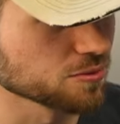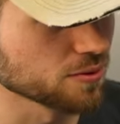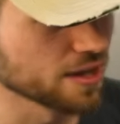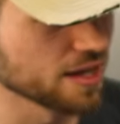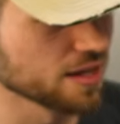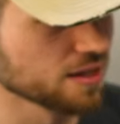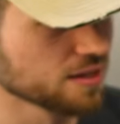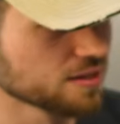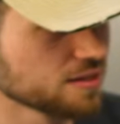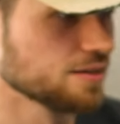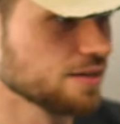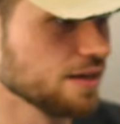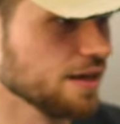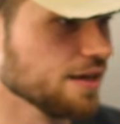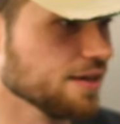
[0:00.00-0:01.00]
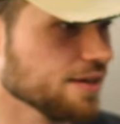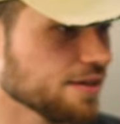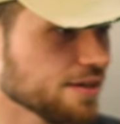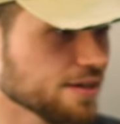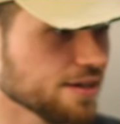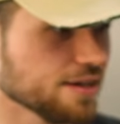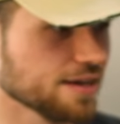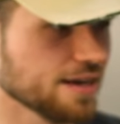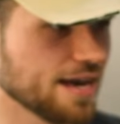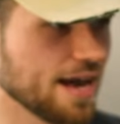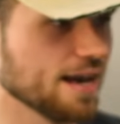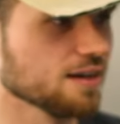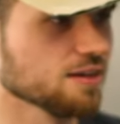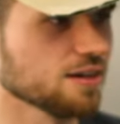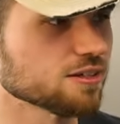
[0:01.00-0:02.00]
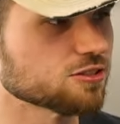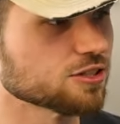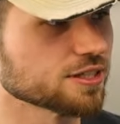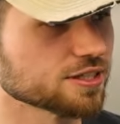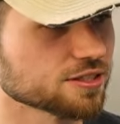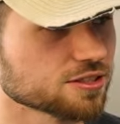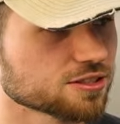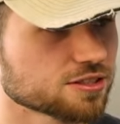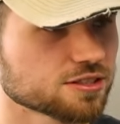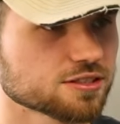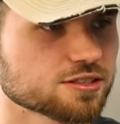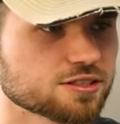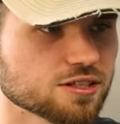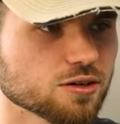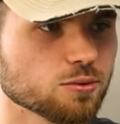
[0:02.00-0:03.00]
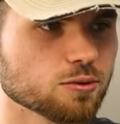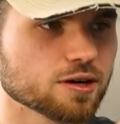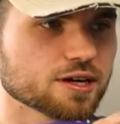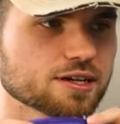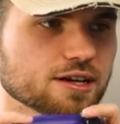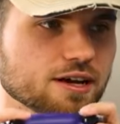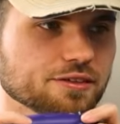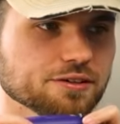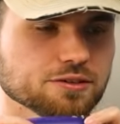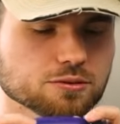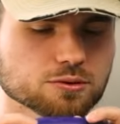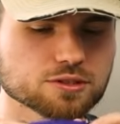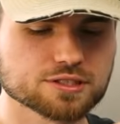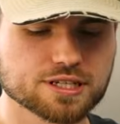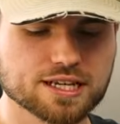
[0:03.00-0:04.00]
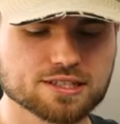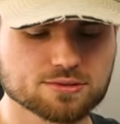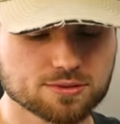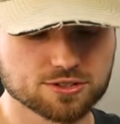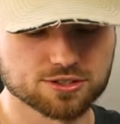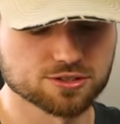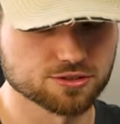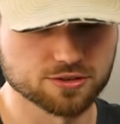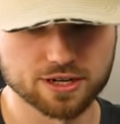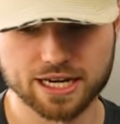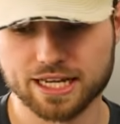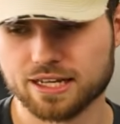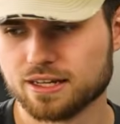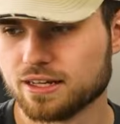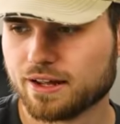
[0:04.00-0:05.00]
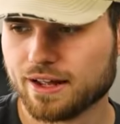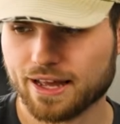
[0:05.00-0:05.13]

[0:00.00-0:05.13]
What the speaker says: well, and the analog triggers still work on the DualSense, which is great.